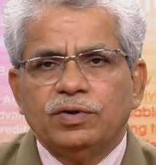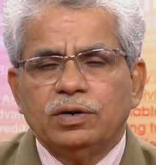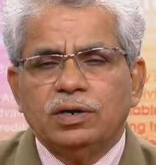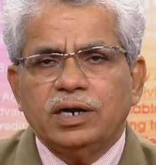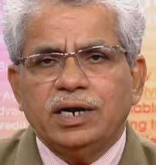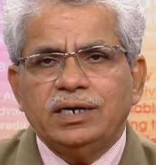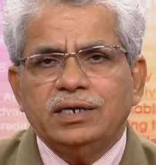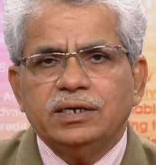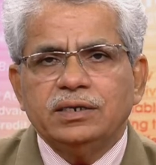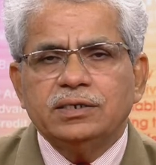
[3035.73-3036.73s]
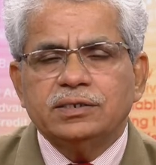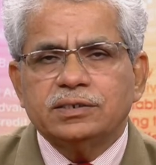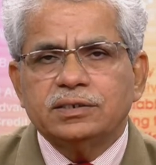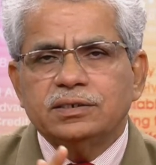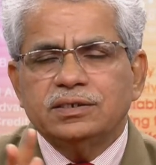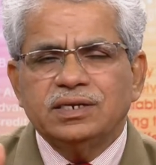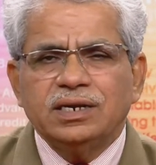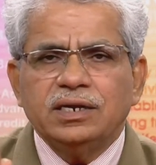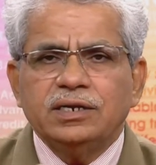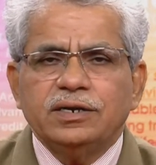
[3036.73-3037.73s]
and it is
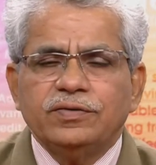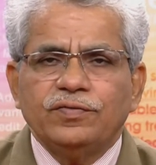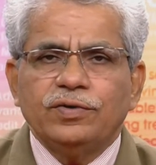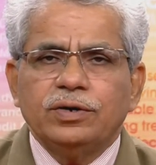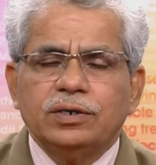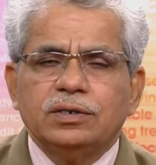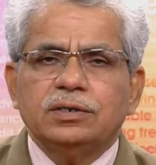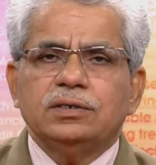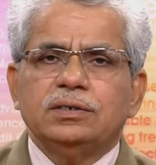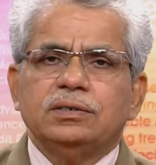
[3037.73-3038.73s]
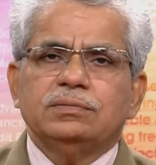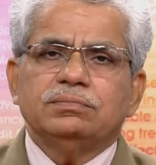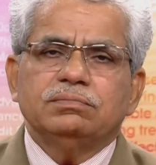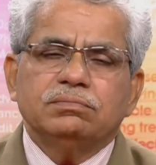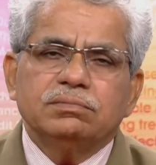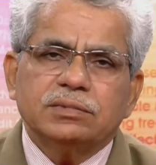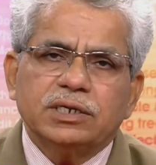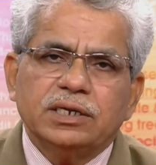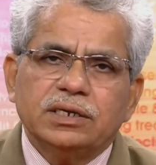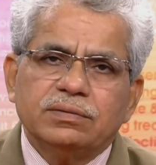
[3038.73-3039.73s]
generally done for
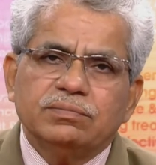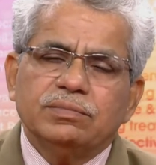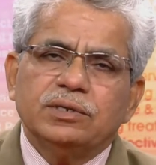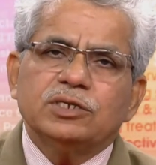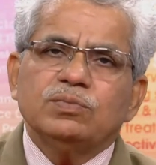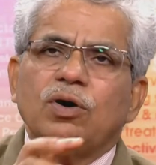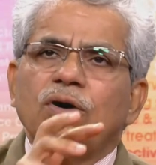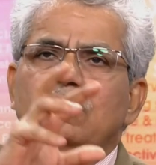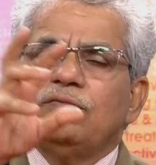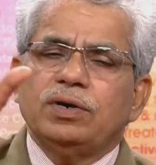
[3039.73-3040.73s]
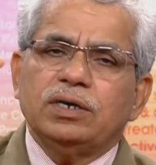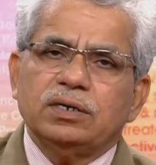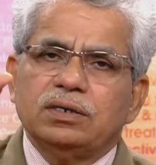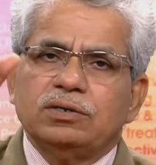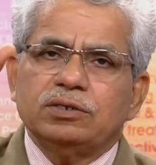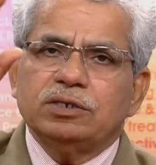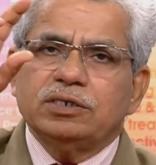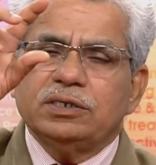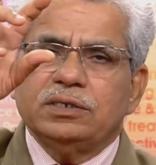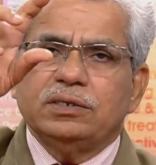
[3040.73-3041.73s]
a small work, or that
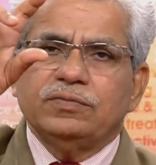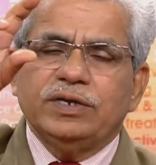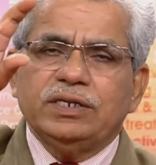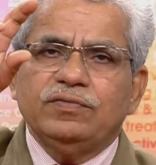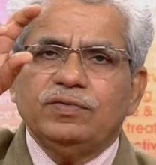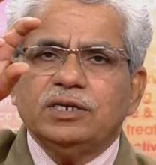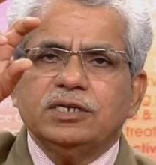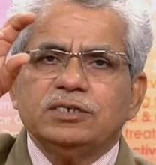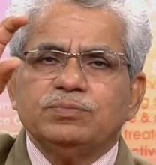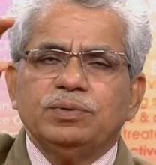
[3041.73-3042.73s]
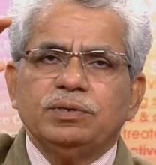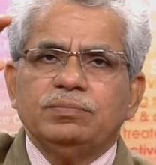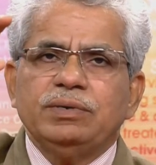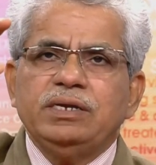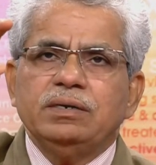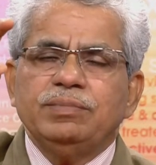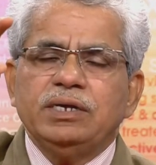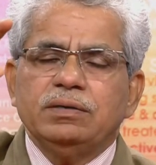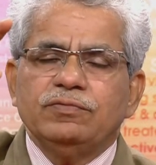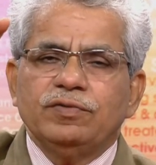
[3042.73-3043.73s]
when the work is
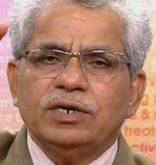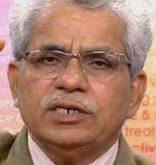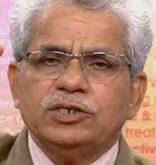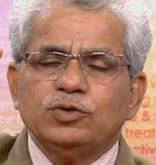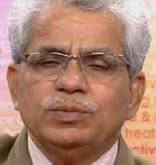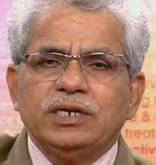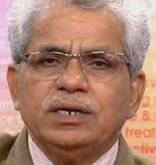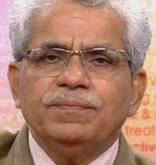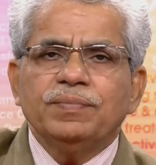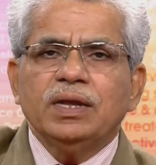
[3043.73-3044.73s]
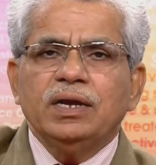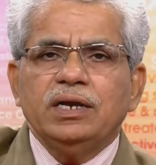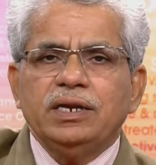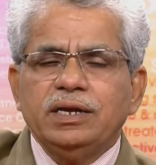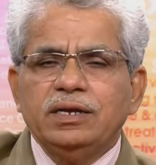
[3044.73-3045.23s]
work is to be done in a